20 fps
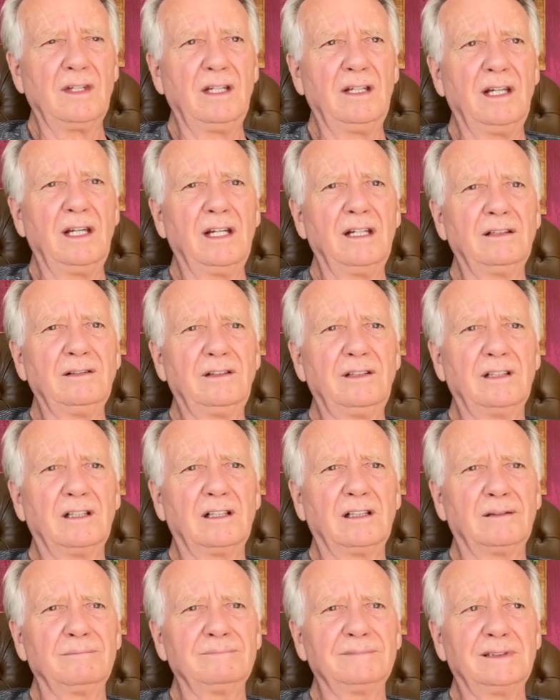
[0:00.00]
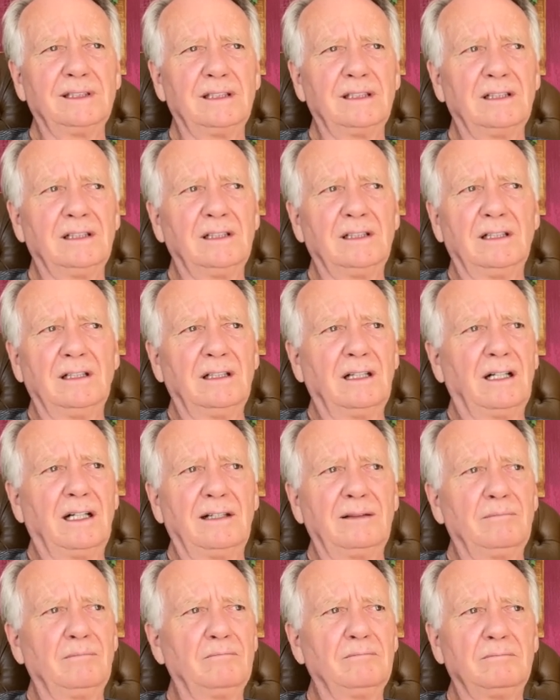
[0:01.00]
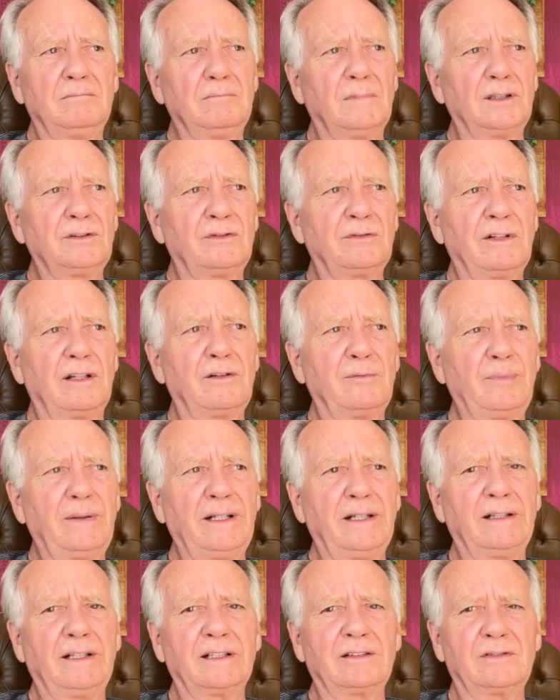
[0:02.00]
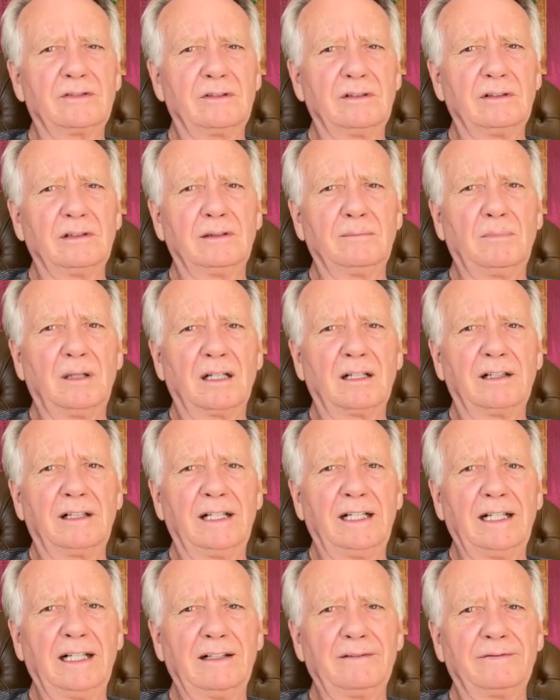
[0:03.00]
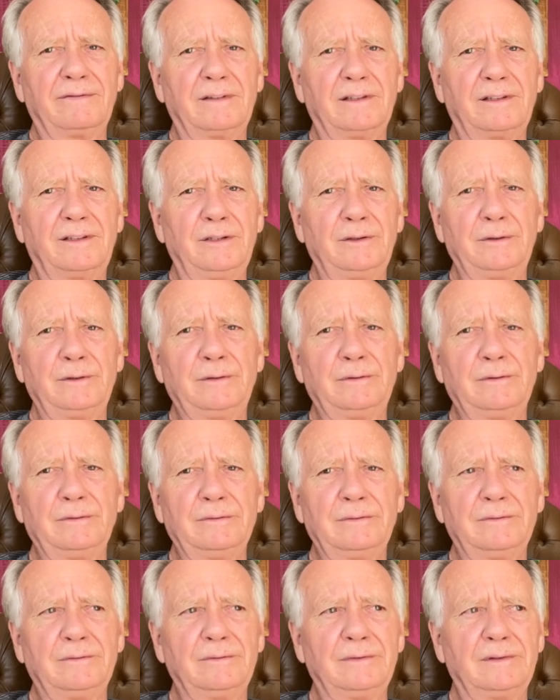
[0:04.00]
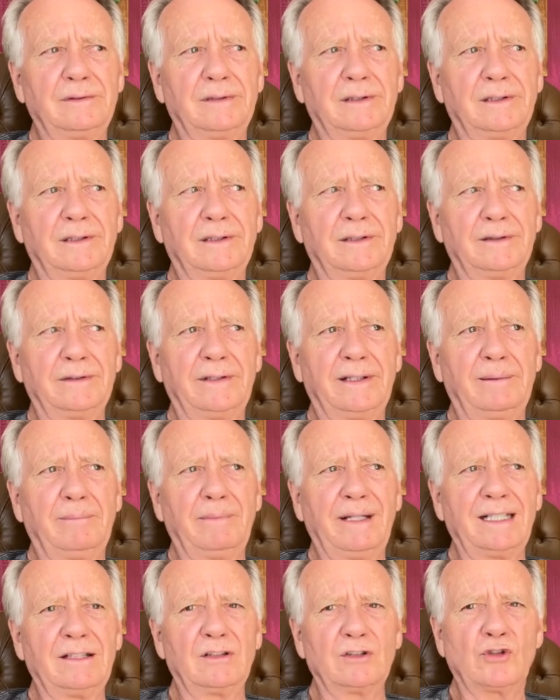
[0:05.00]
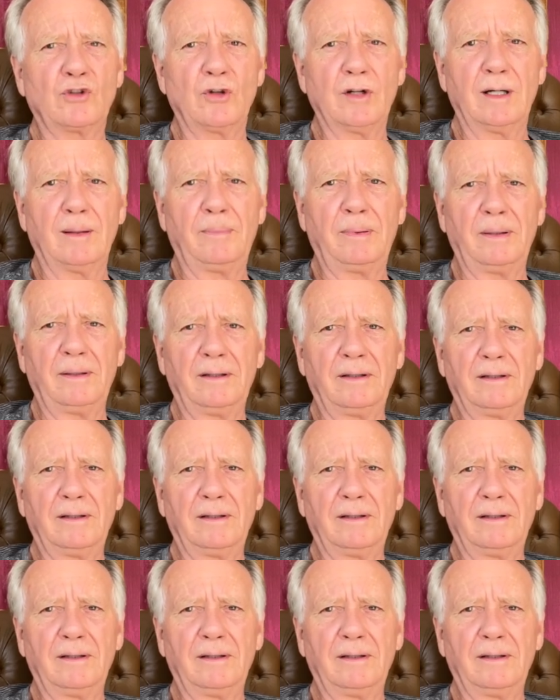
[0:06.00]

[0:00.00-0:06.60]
And I'd much rather pay an extra buck and a half or two than make the trip